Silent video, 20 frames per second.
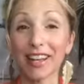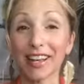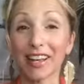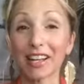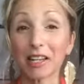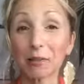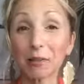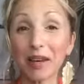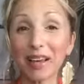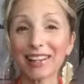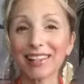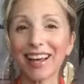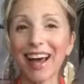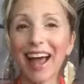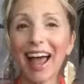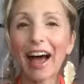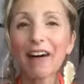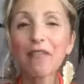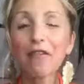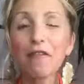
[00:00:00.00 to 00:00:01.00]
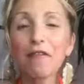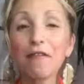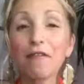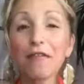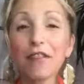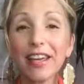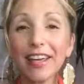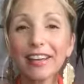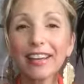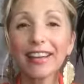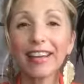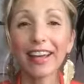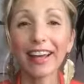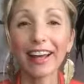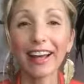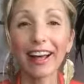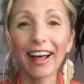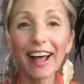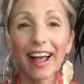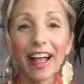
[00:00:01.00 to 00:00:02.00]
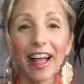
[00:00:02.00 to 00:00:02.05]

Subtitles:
is, because I have a feeling